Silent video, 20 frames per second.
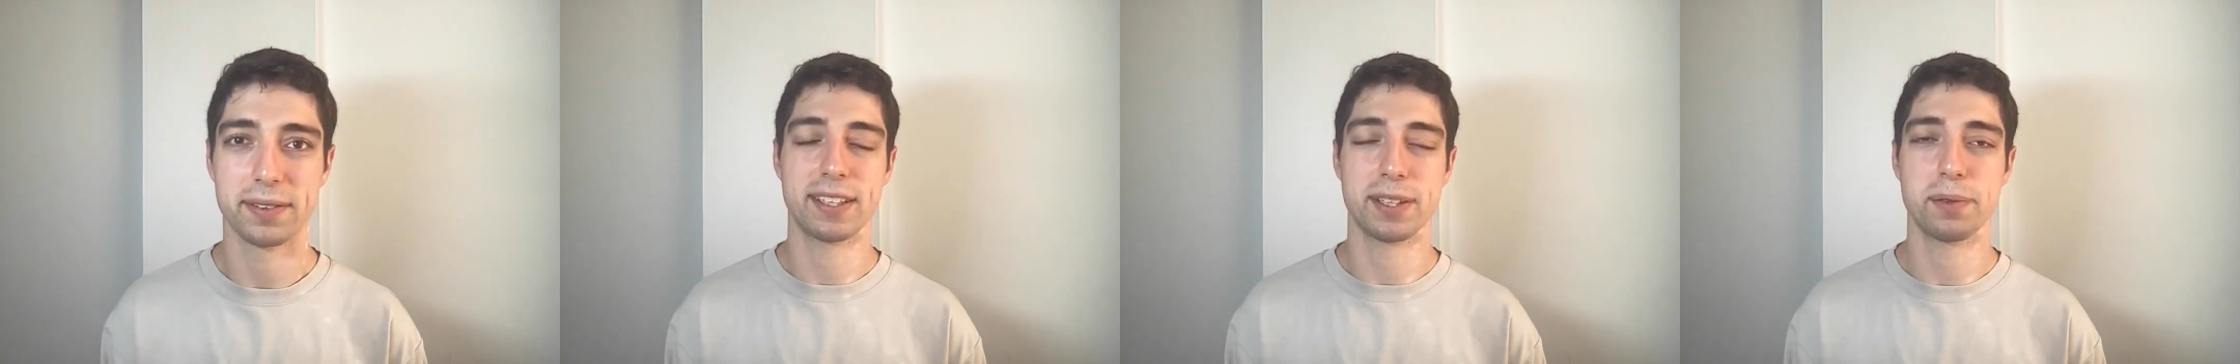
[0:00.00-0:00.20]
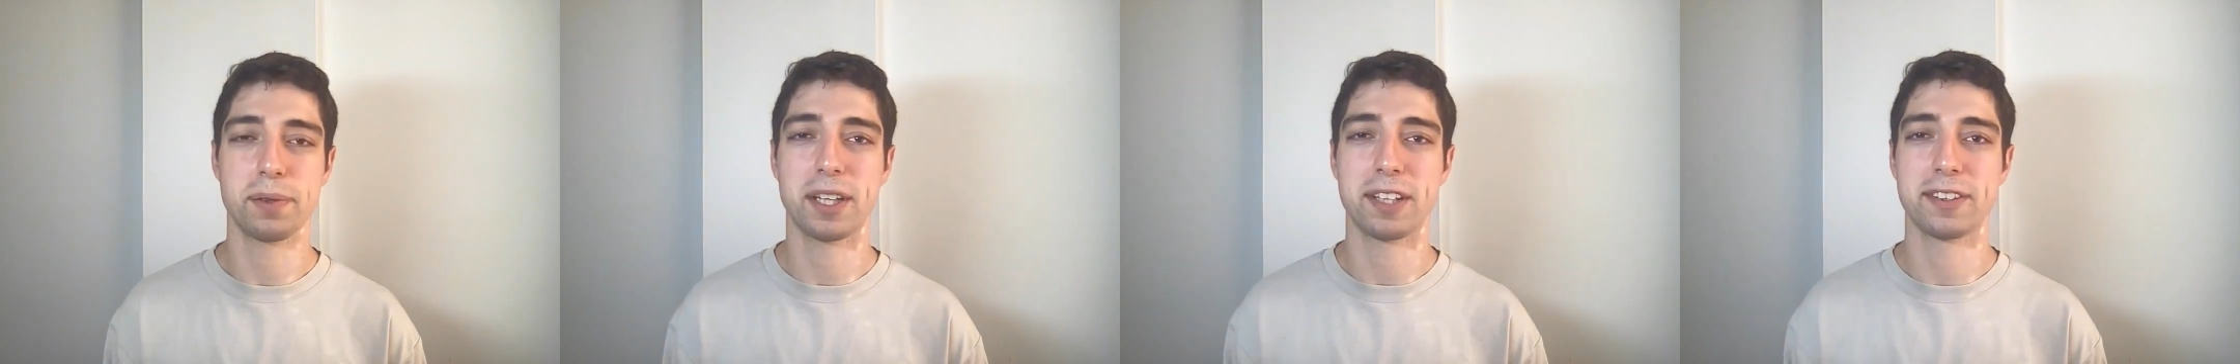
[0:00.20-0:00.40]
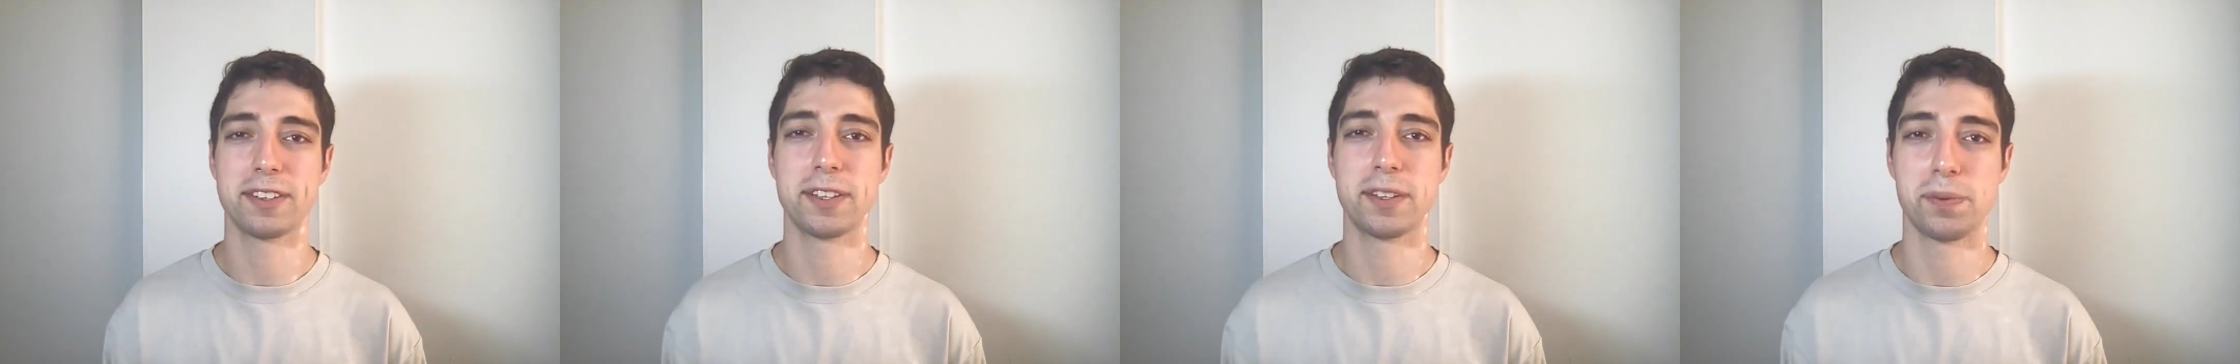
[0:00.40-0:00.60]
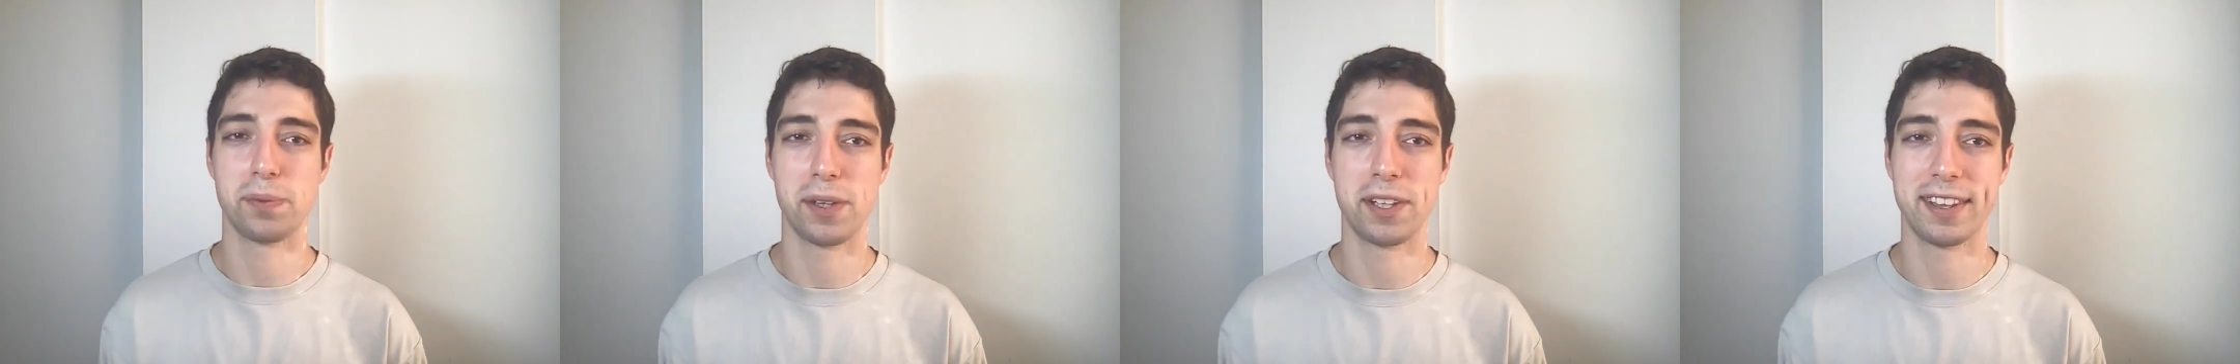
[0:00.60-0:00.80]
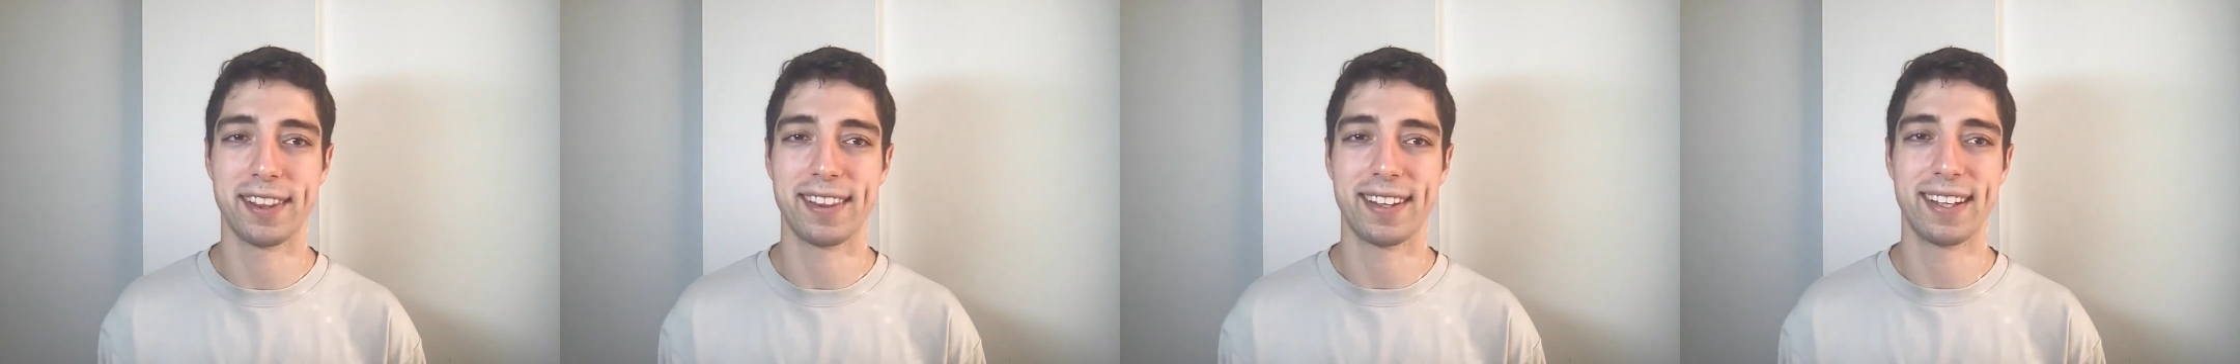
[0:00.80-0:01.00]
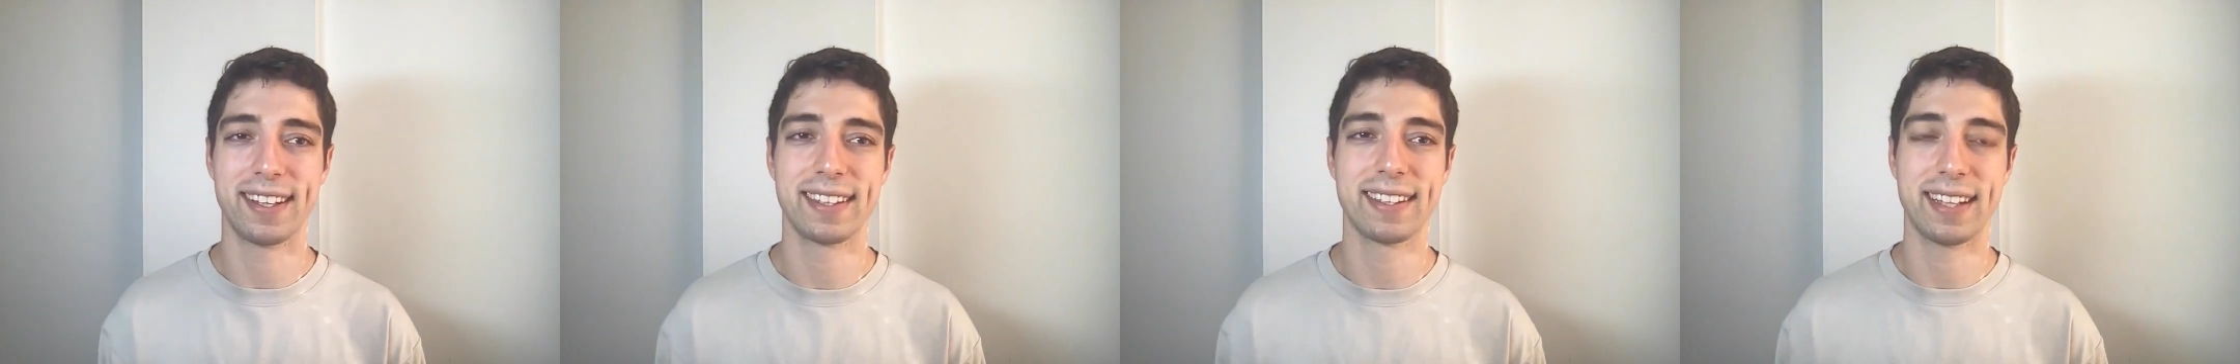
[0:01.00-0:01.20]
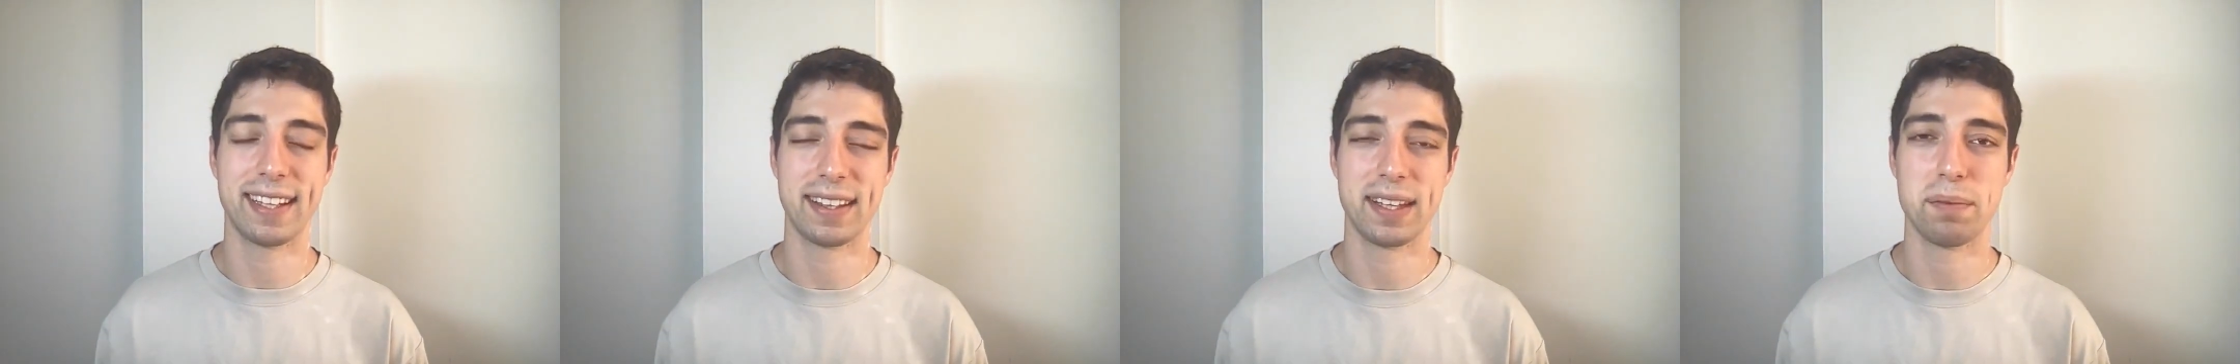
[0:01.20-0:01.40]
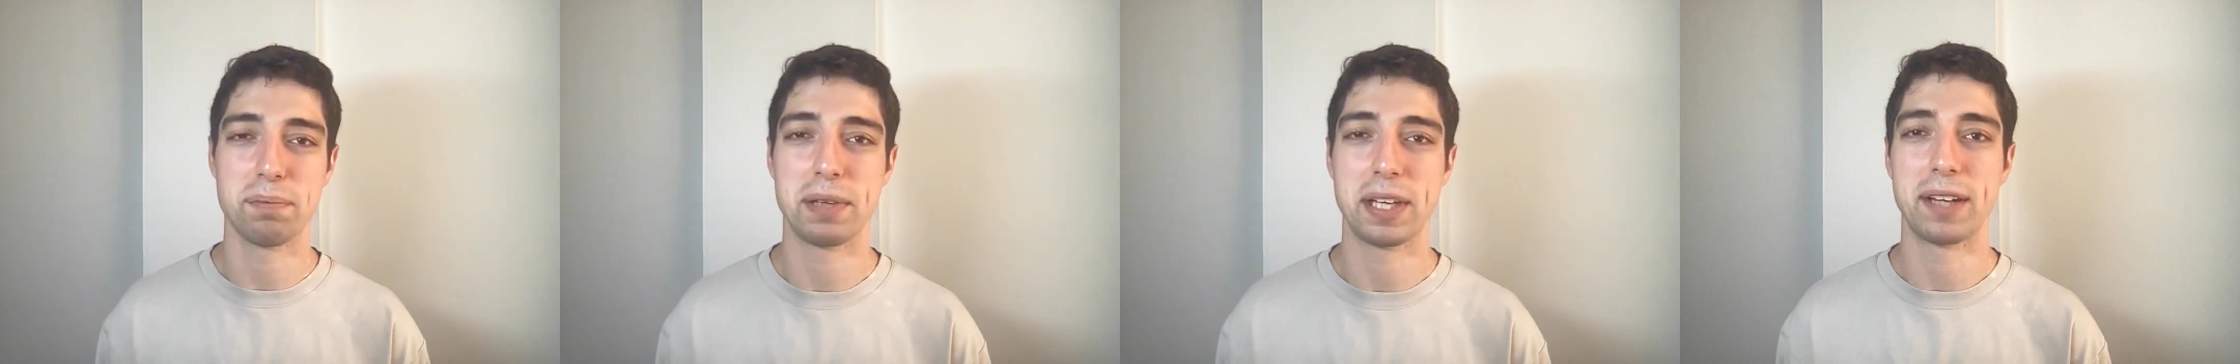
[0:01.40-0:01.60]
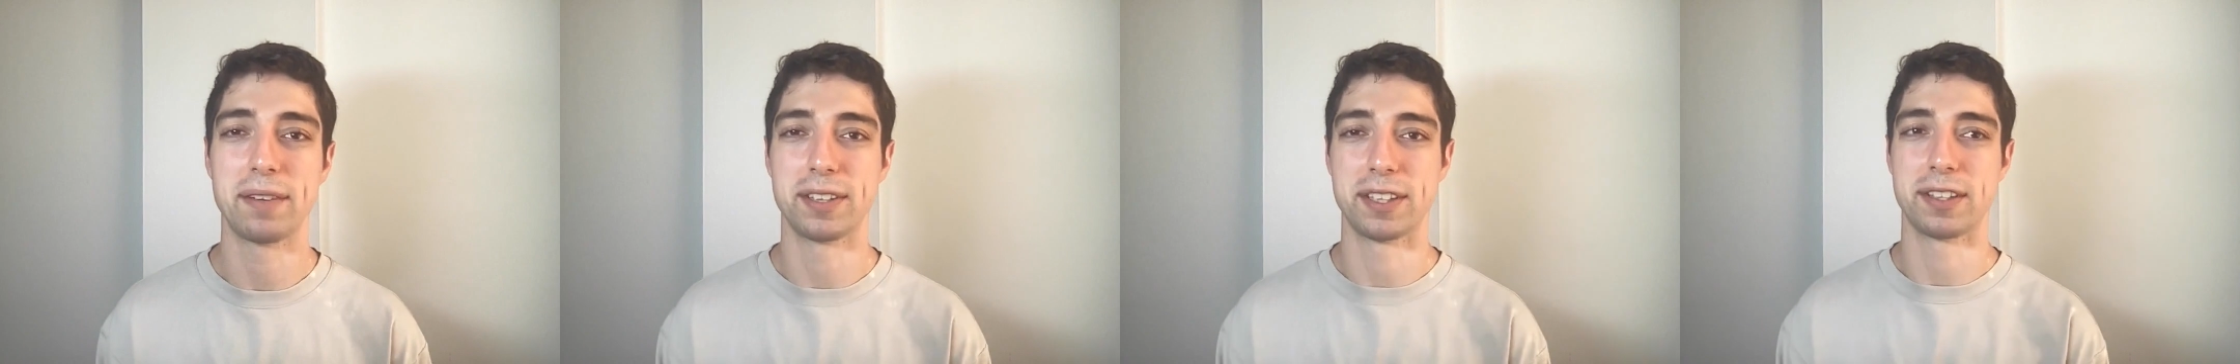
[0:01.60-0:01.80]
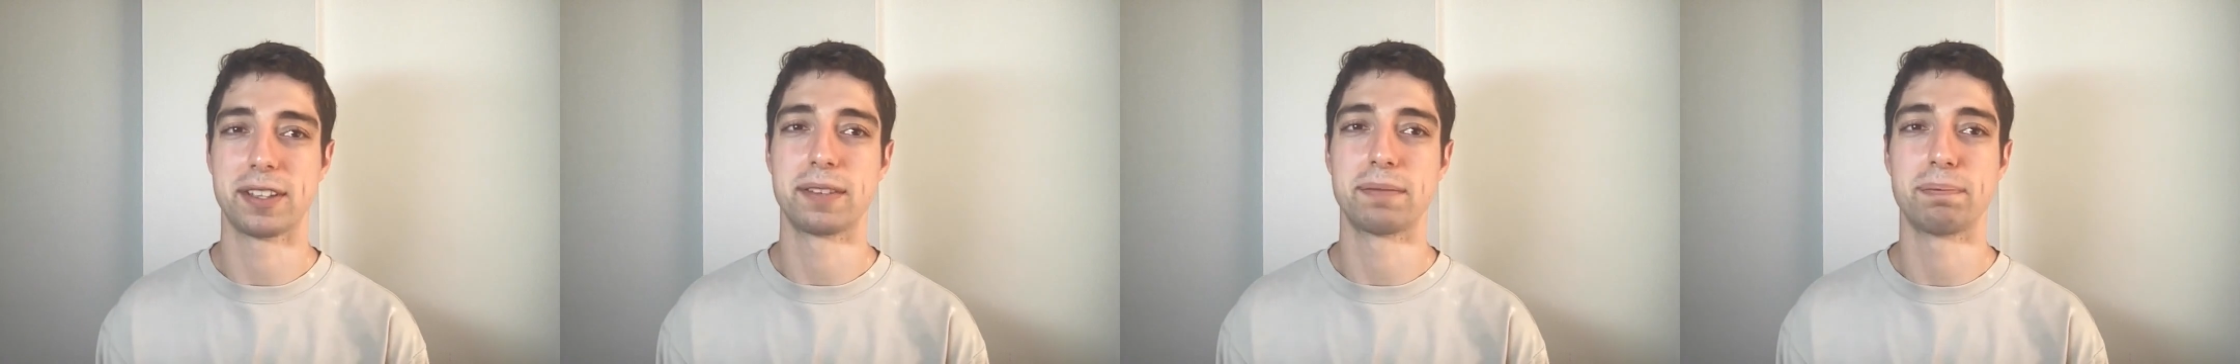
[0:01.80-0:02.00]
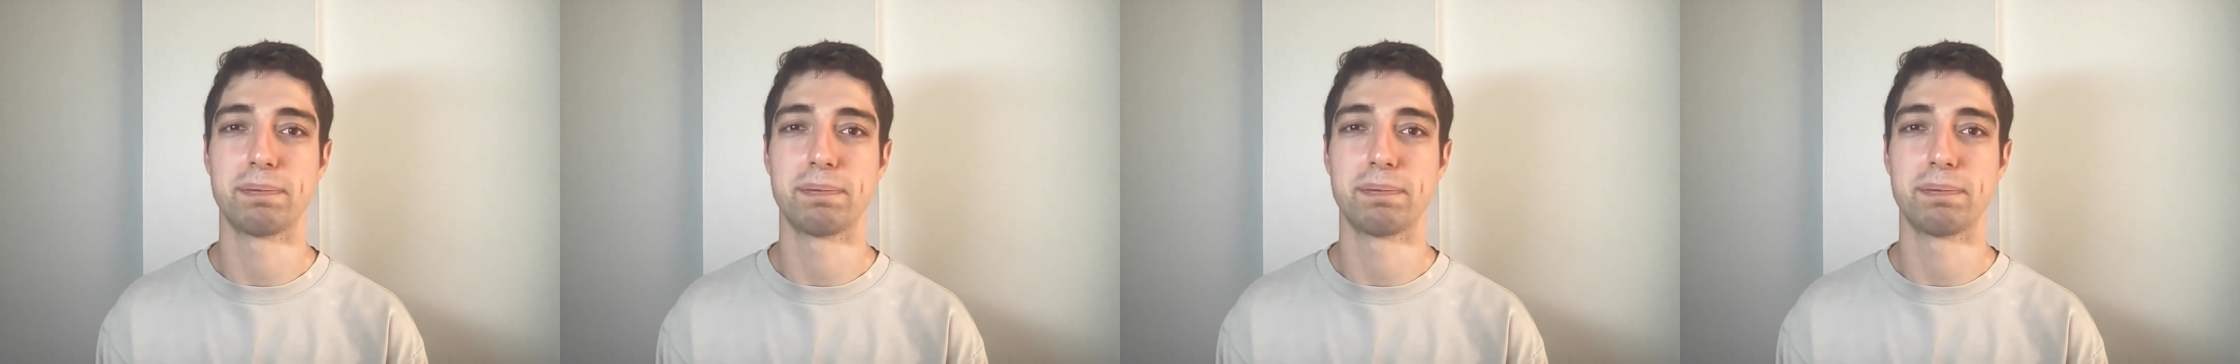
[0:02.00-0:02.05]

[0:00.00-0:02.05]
You want to learn one thing and then be able to